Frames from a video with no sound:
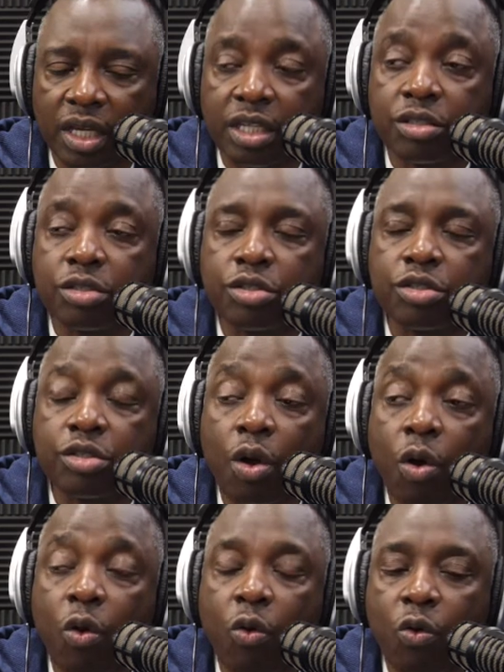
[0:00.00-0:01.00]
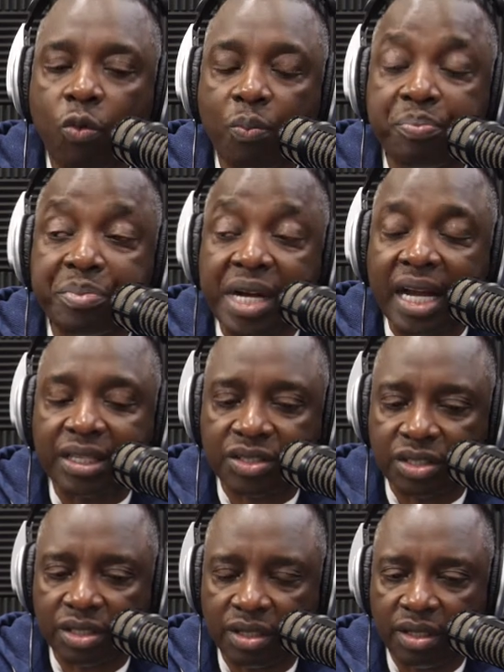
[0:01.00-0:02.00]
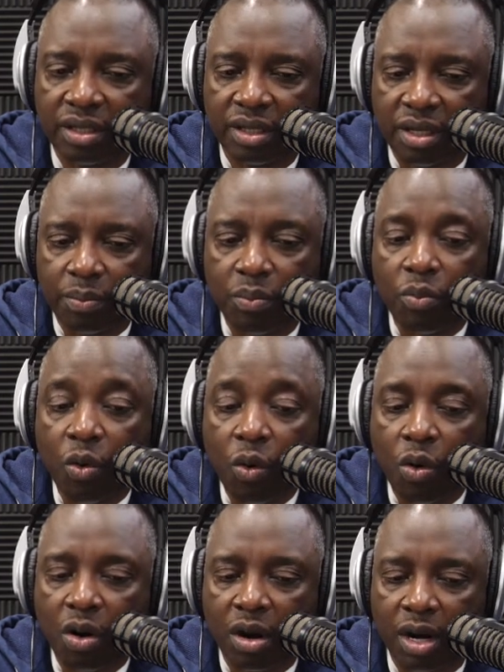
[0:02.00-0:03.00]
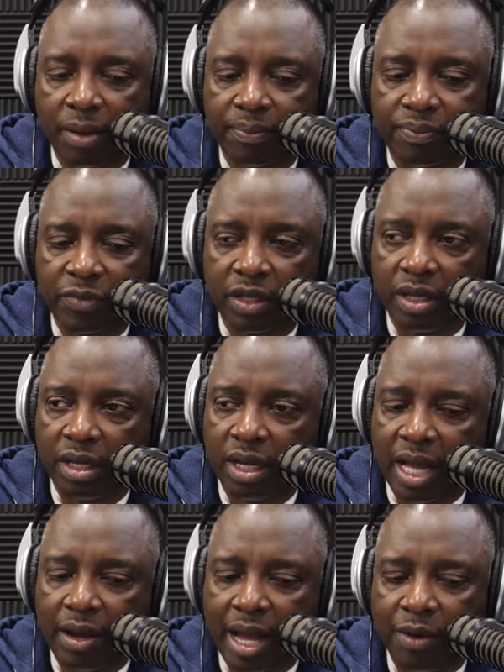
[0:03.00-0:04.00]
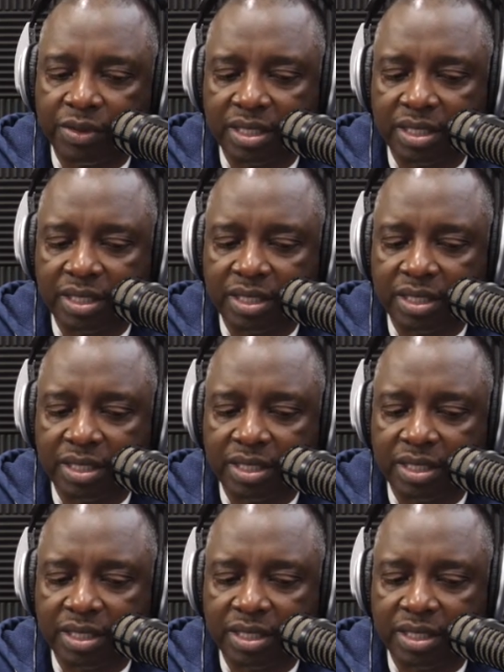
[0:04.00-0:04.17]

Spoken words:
is so much more, I would